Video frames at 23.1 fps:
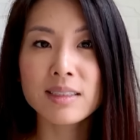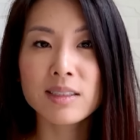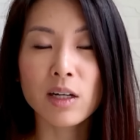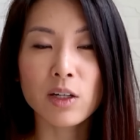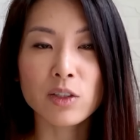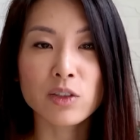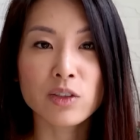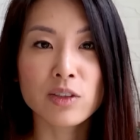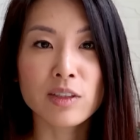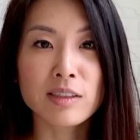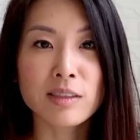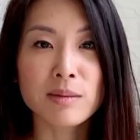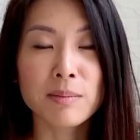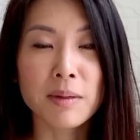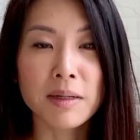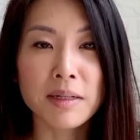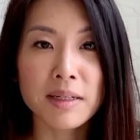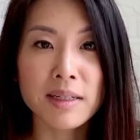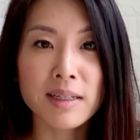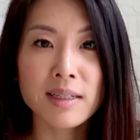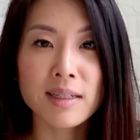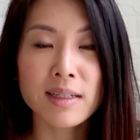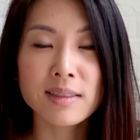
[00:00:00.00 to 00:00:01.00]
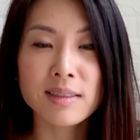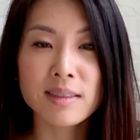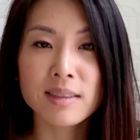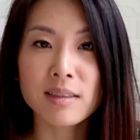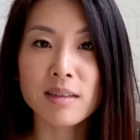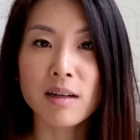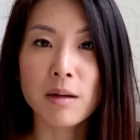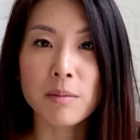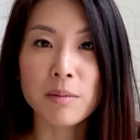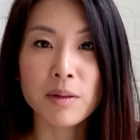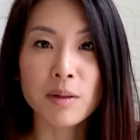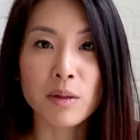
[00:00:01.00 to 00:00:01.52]
touch this money
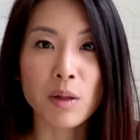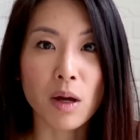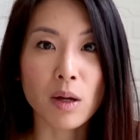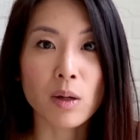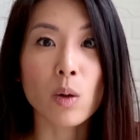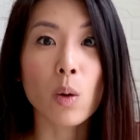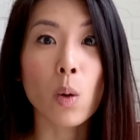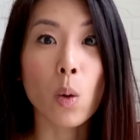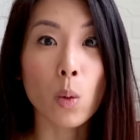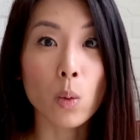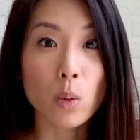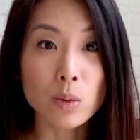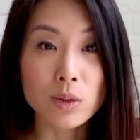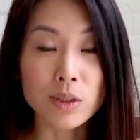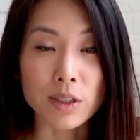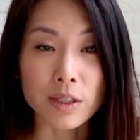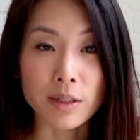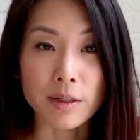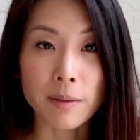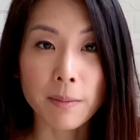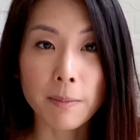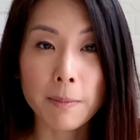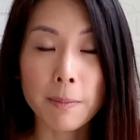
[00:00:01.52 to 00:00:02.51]
until I'm a lot older.